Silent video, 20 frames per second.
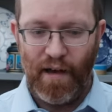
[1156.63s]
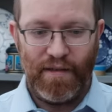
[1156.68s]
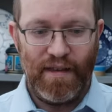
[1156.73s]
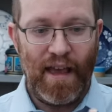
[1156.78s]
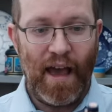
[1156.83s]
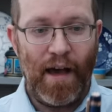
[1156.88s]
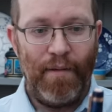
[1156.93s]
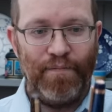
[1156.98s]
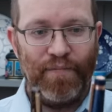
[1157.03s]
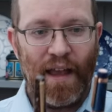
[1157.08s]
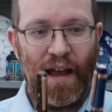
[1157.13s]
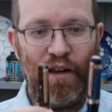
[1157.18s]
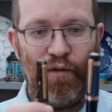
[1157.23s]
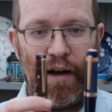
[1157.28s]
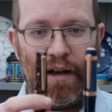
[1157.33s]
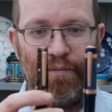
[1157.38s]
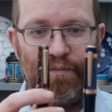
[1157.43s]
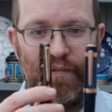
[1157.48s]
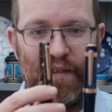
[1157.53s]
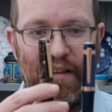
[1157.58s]
yeah,
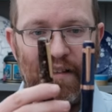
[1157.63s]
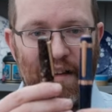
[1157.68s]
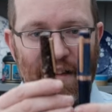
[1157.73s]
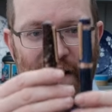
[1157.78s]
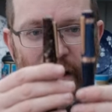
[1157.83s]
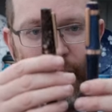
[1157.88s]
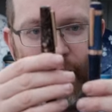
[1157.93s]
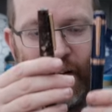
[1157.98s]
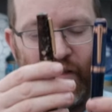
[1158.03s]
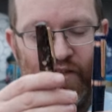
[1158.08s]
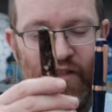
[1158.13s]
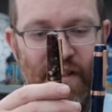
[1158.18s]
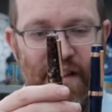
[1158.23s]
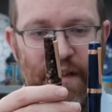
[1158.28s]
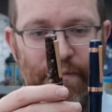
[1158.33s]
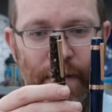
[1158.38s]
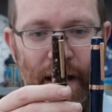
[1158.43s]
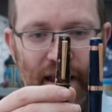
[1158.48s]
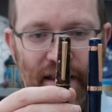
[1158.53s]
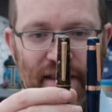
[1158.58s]
anyway, let's get back to
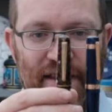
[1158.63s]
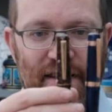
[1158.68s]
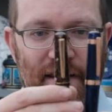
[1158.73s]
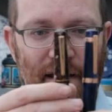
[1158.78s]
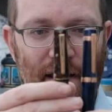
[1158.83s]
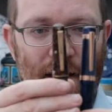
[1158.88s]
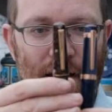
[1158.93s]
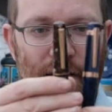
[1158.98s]
these pens.